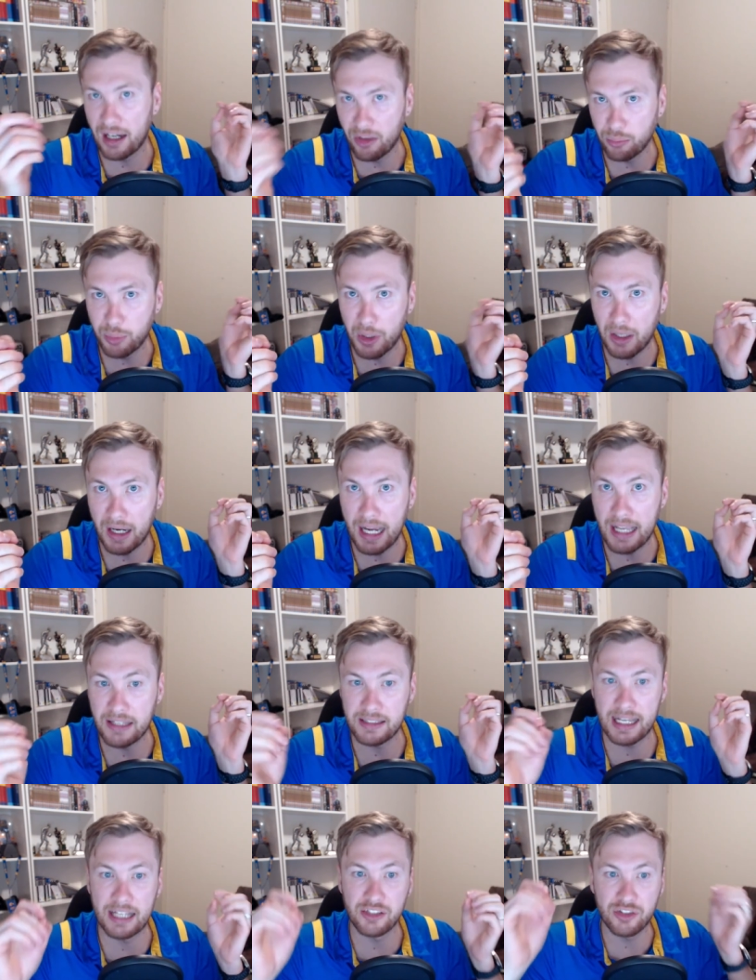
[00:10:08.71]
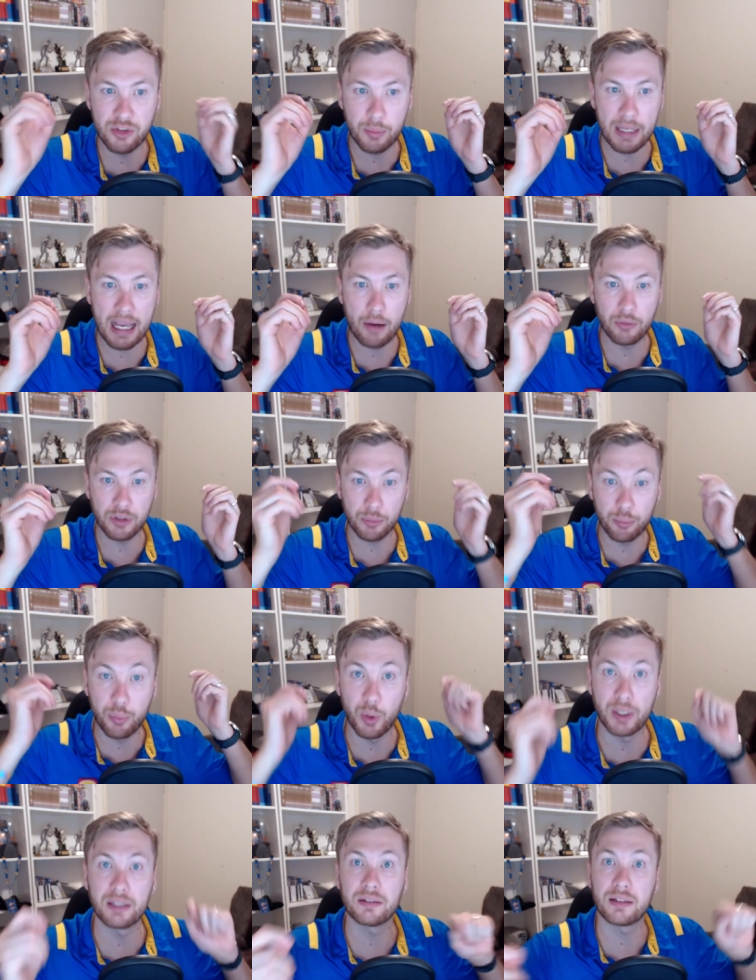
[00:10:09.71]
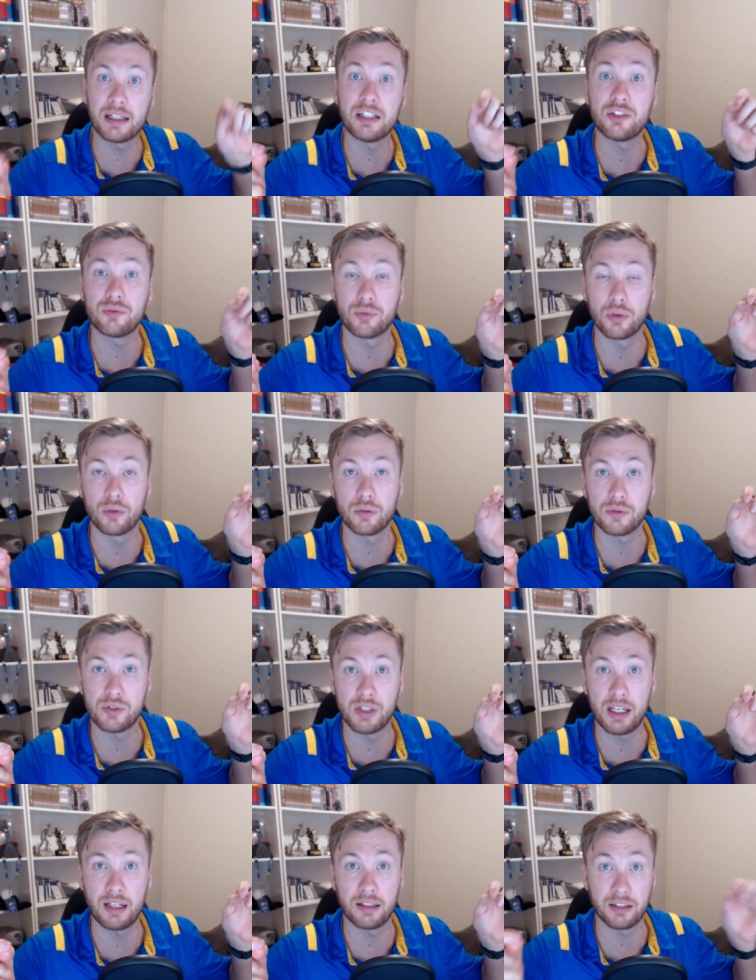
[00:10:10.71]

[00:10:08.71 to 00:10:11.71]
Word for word: umpires as to be able to bring these rules in.